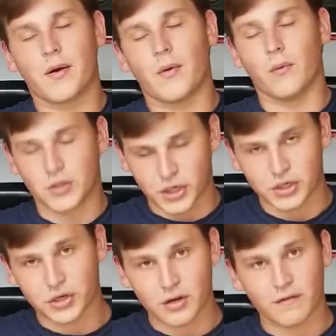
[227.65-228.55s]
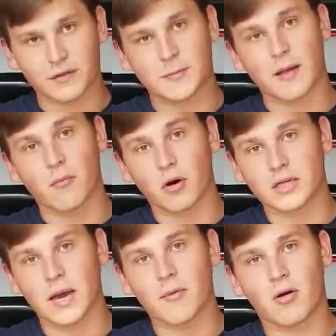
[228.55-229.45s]
which I should have spent more
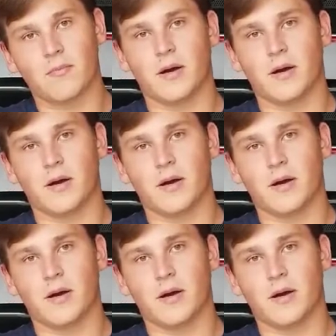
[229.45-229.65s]
time on,